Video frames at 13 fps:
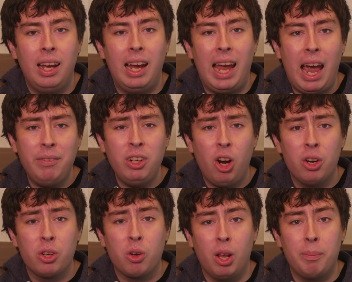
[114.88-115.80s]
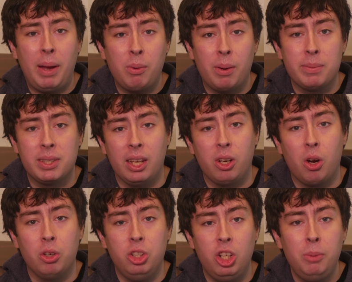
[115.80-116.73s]
I have an article on my website
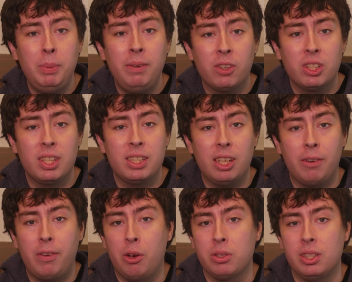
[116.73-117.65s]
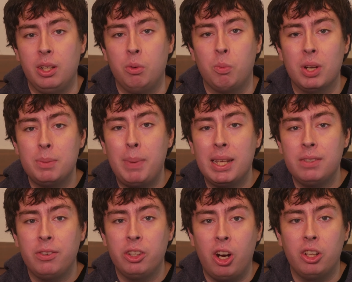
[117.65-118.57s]
called Udemy vs. Self-Hosting, What's Best
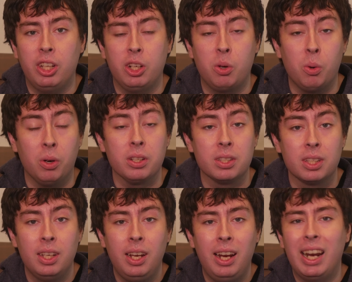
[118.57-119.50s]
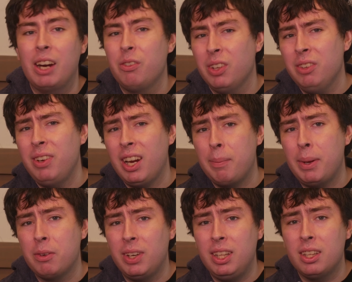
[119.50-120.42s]
for Your Online Course, and I really
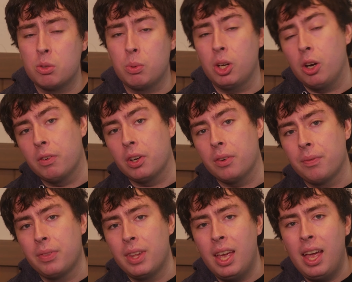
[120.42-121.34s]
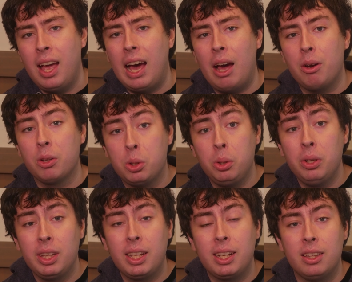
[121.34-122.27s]
recommend reading this one over. I'll include
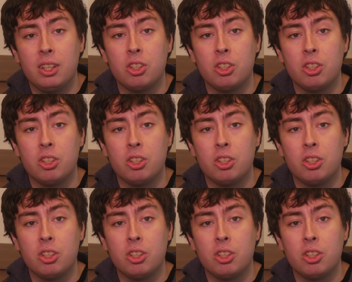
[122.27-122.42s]
a link in the